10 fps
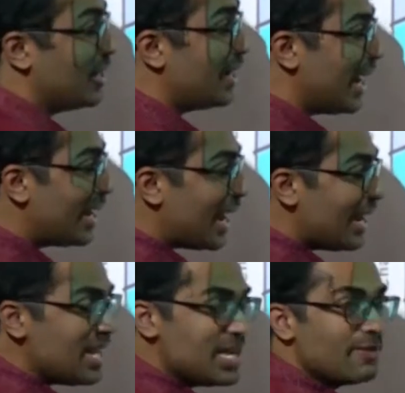At
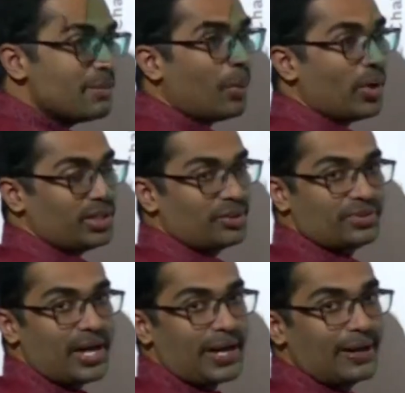any given point
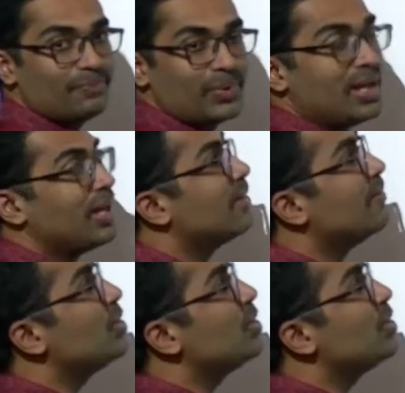of time, we